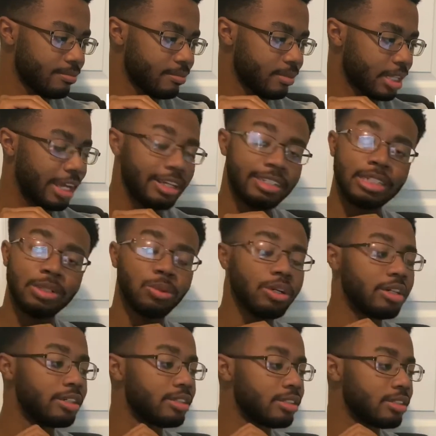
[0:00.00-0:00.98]
Like D1, you know
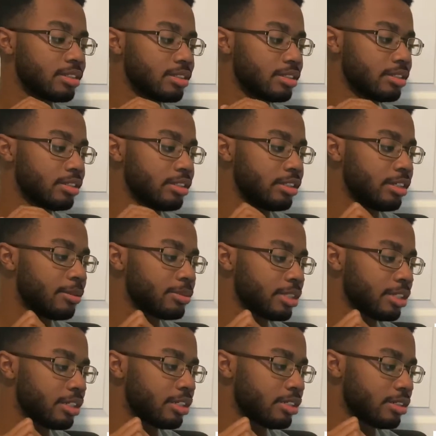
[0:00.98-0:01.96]
what I'm
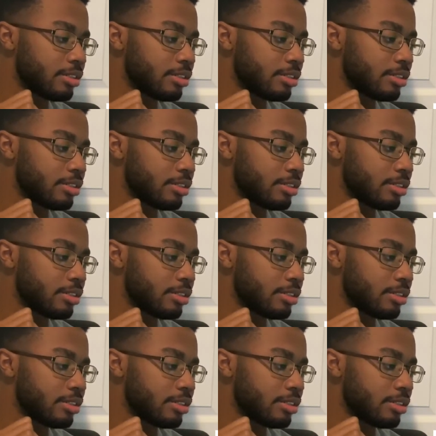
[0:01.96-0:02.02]
saying?